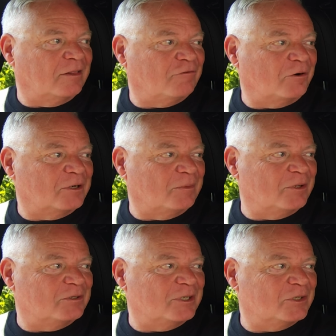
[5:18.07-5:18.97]
and the
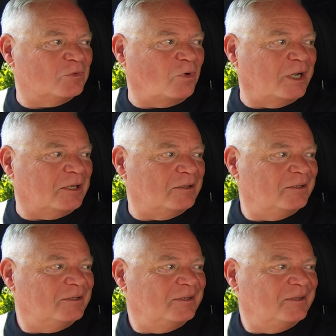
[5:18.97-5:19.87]
4WT is white.
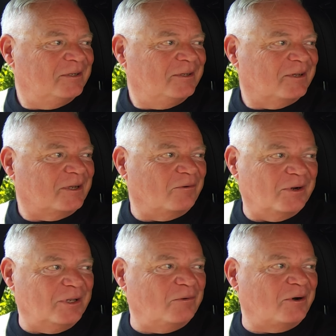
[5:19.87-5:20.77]
Mm. And I
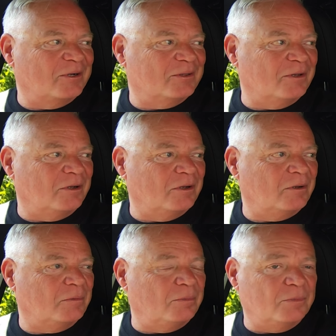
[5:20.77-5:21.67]
really wanted
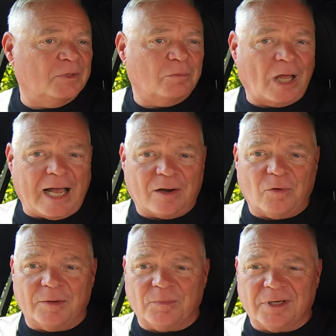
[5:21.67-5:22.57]
the black
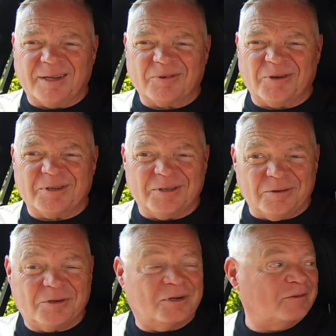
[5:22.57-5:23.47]
one, but
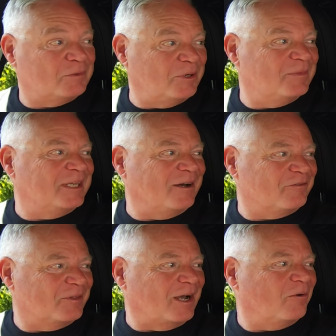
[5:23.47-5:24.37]
you're going to have to put me down
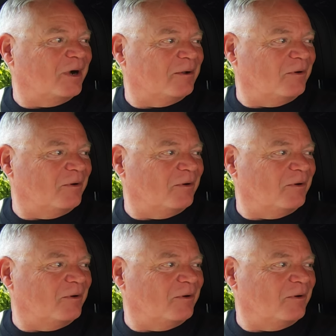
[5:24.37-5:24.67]
for that white